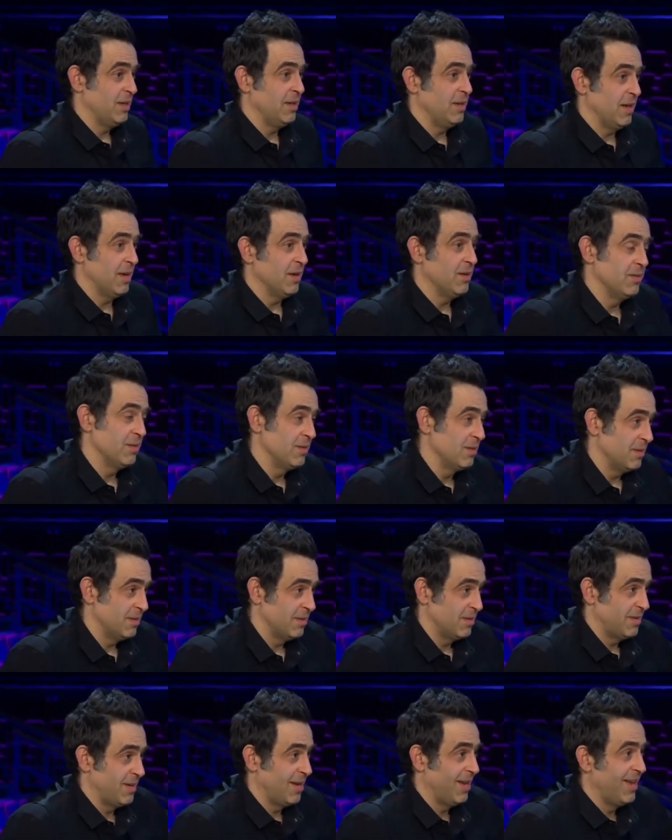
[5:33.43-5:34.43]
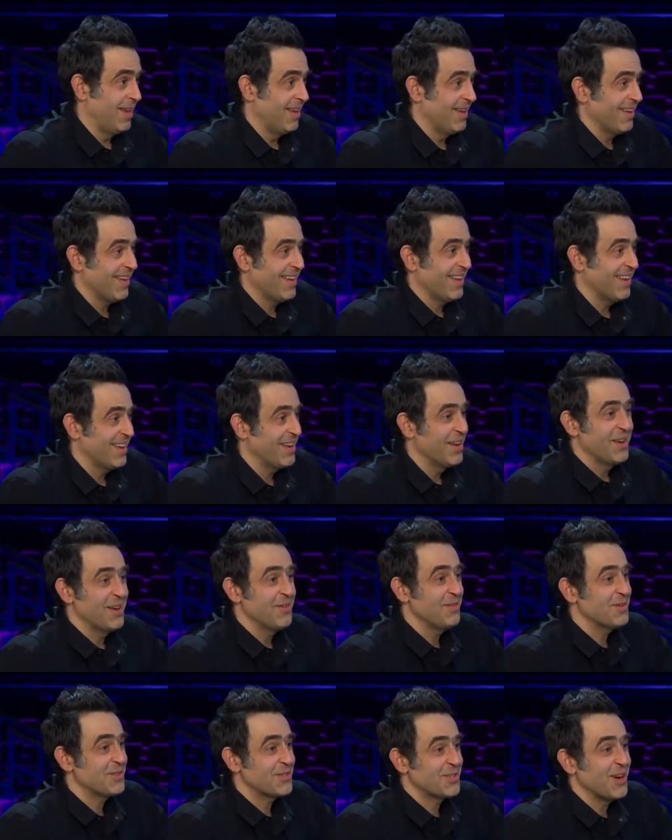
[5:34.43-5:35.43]
You know,
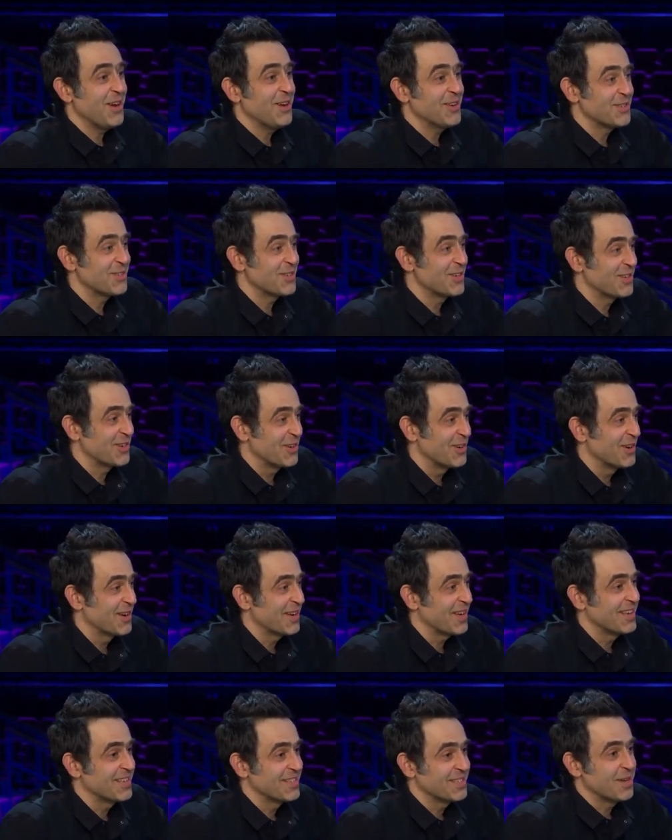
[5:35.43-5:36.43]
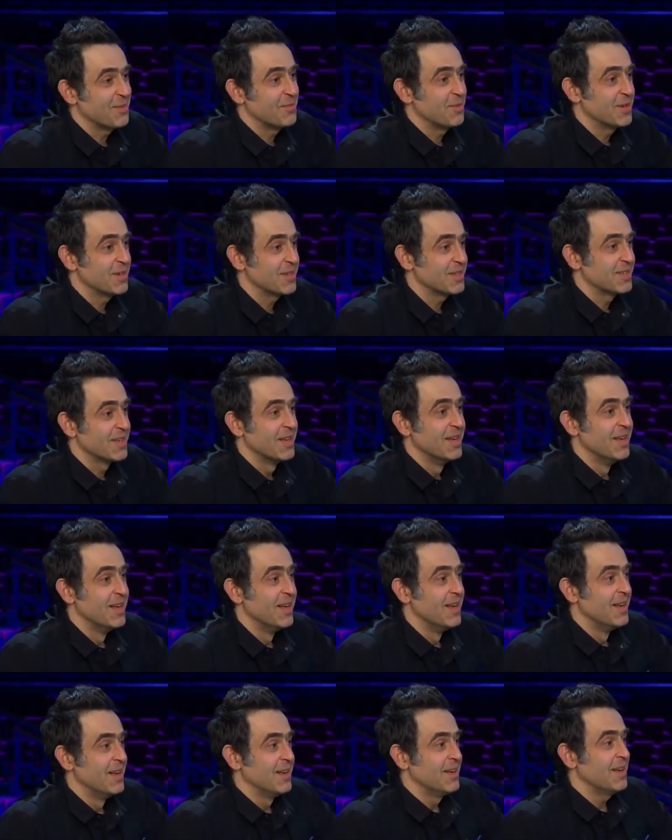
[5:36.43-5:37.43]
what chance you got against someone that's,
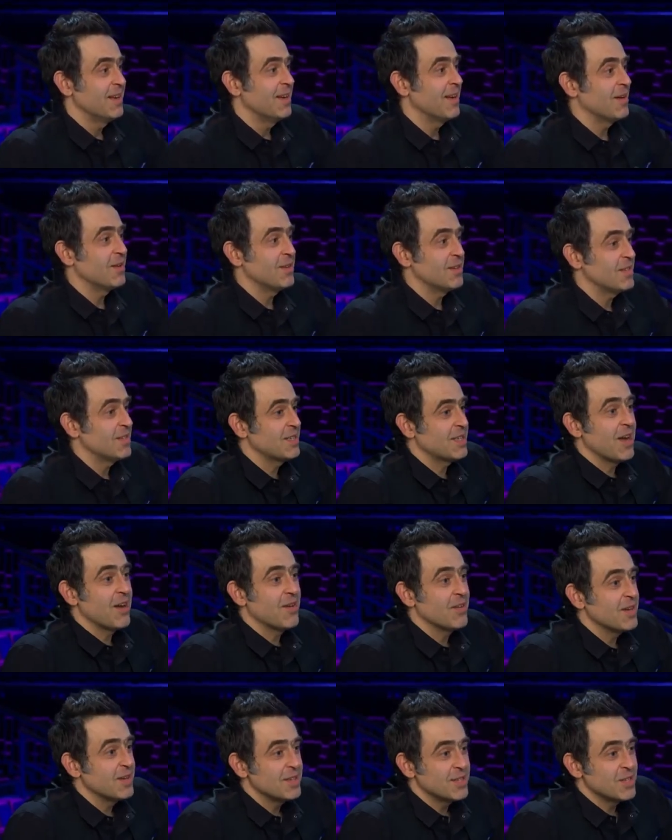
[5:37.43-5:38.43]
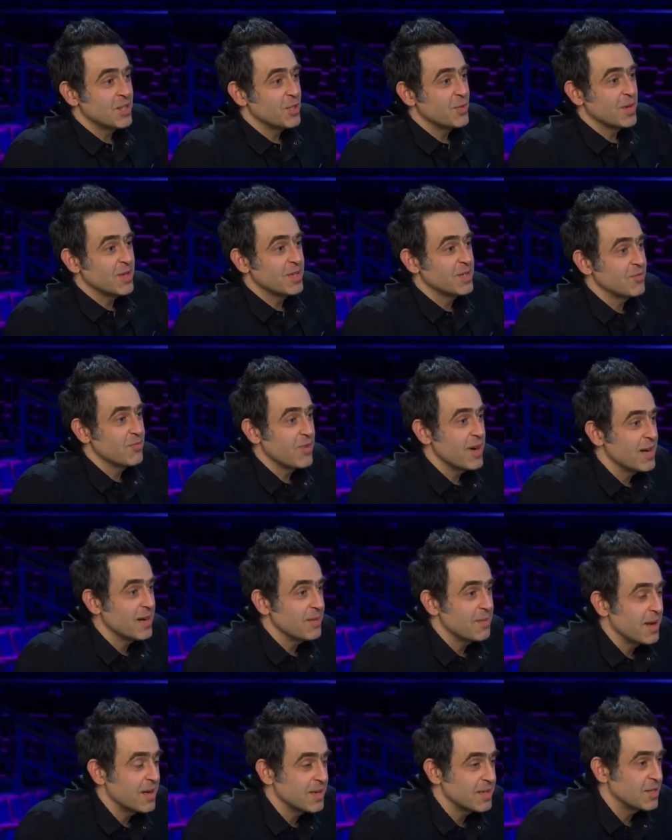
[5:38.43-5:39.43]
you know, it's just how it is. It swings and
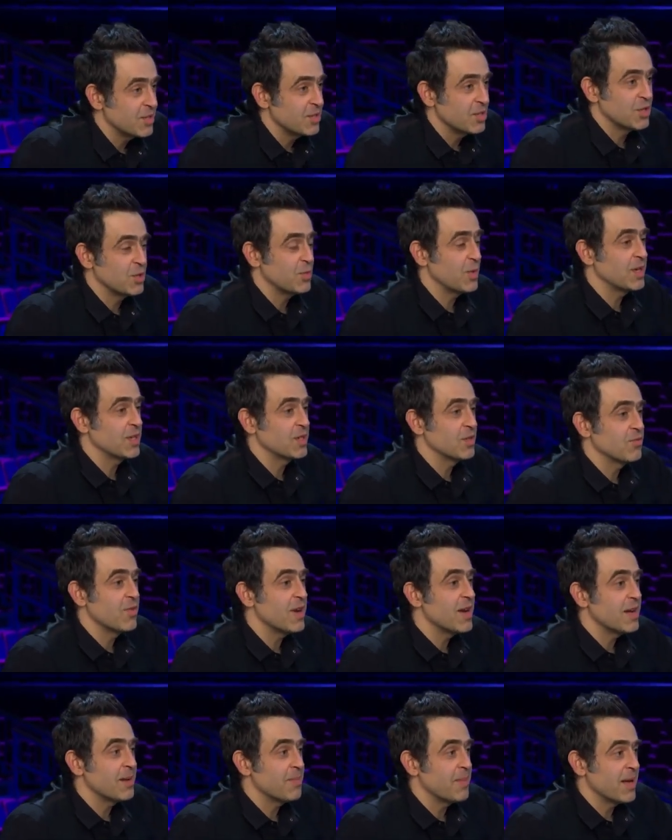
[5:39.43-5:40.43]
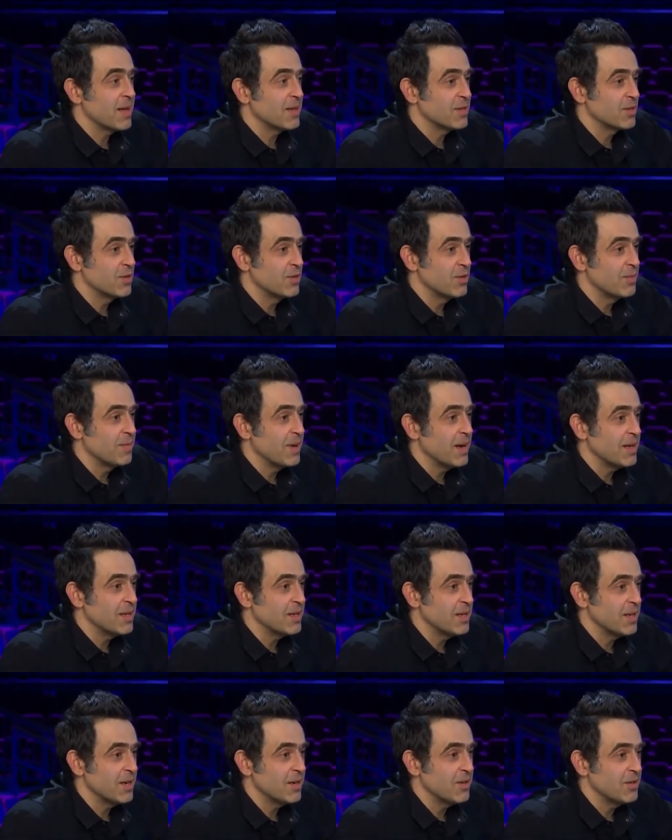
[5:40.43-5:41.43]
roundabouts. It's the swings and roundabouts tour, mate.
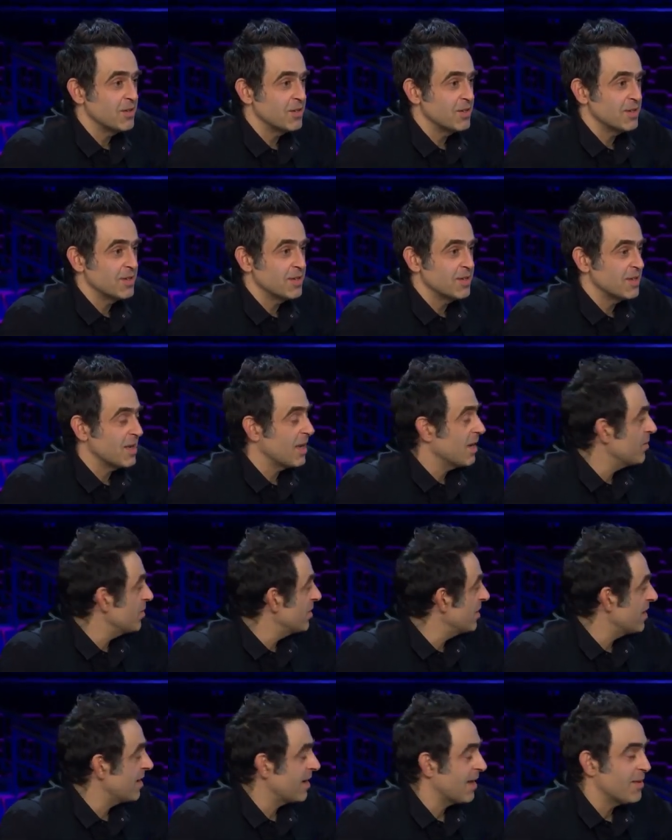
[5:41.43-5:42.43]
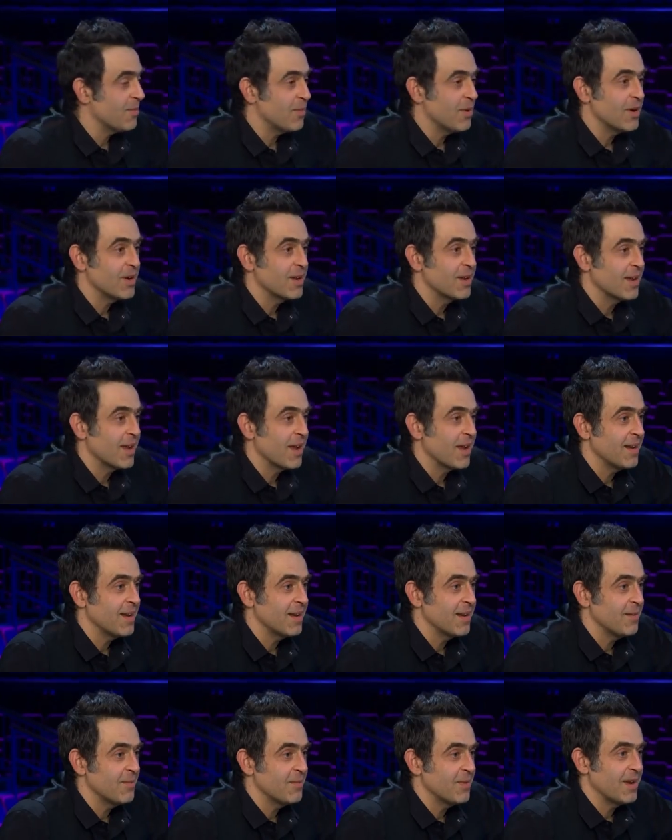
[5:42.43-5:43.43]
You know, you just take what you can while you can,
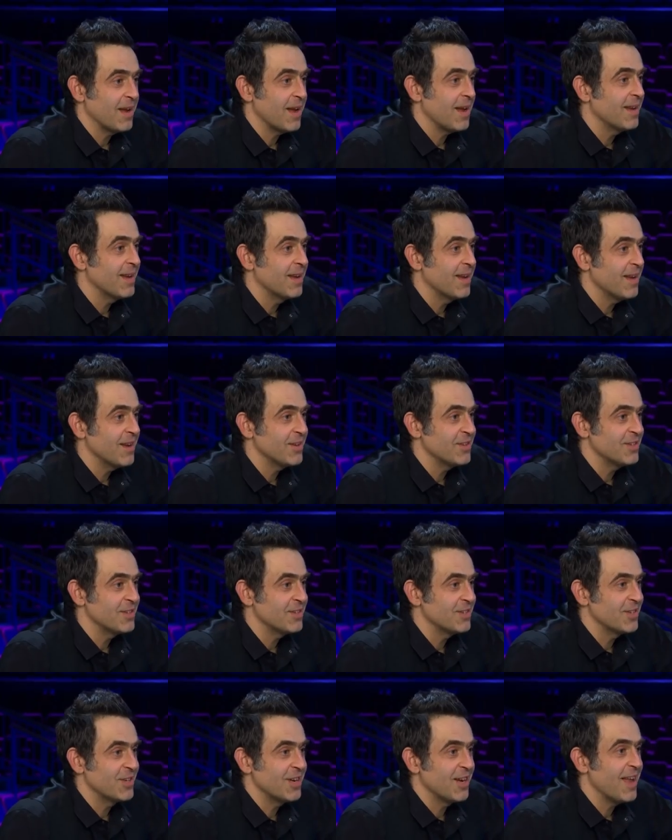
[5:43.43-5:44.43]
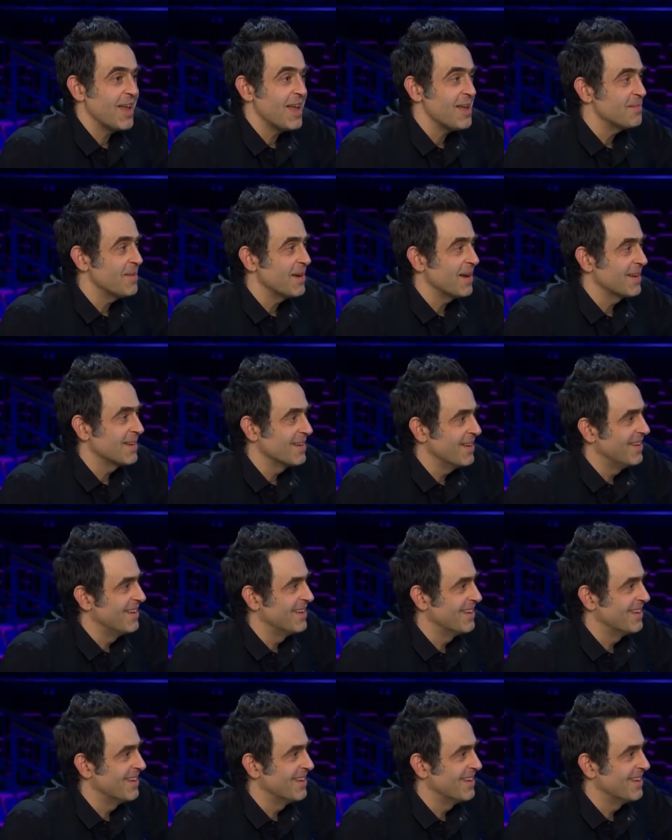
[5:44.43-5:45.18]
and then when it ain't there, just chill out, mate.